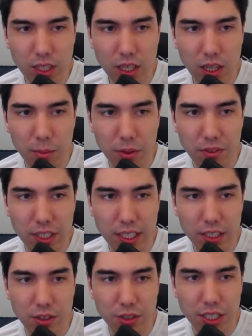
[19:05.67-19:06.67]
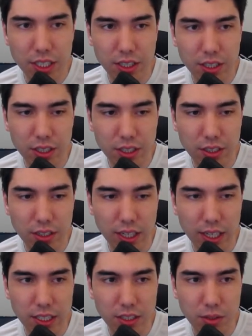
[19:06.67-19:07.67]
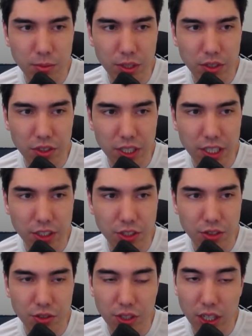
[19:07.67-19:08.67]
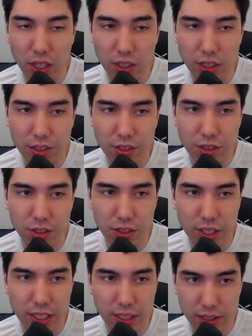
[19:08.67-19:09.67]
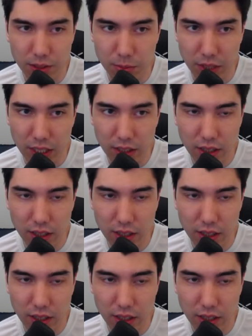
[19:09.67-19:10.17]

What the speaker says: But if the king goes here, then I still play rook h2 regardless, threatening this mate.